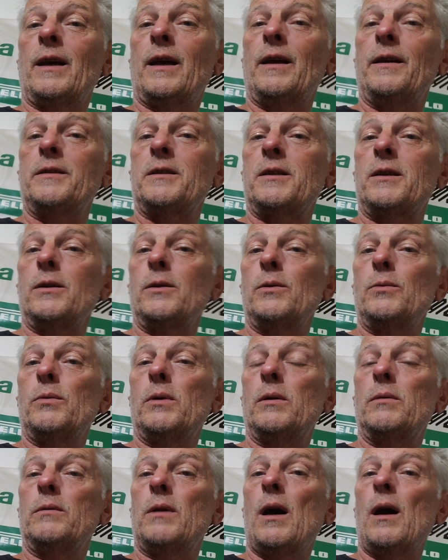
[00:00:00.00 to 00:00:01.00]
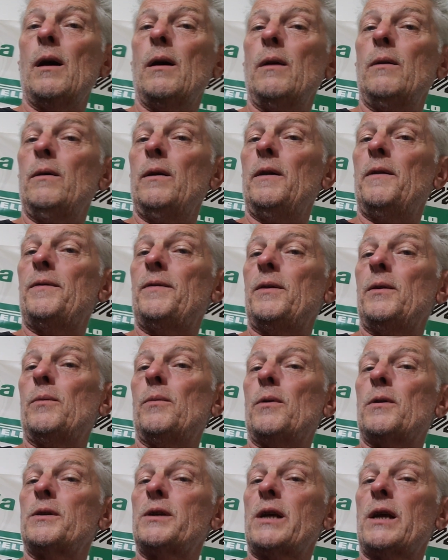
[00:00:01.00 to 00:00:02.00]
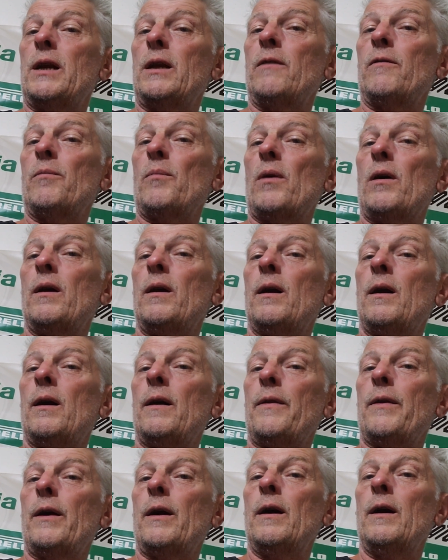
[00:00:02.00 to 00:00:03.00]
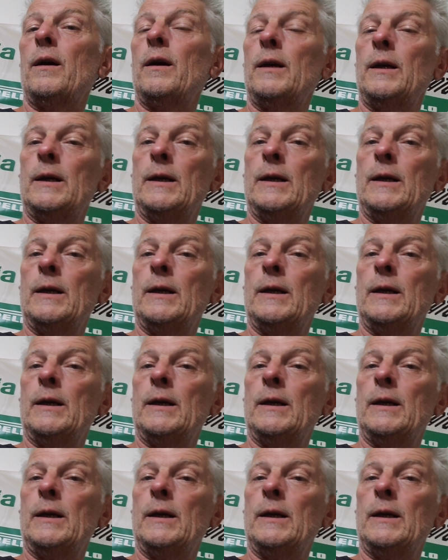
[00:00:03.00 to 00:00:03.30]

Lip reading: as you will know if you watch any of my other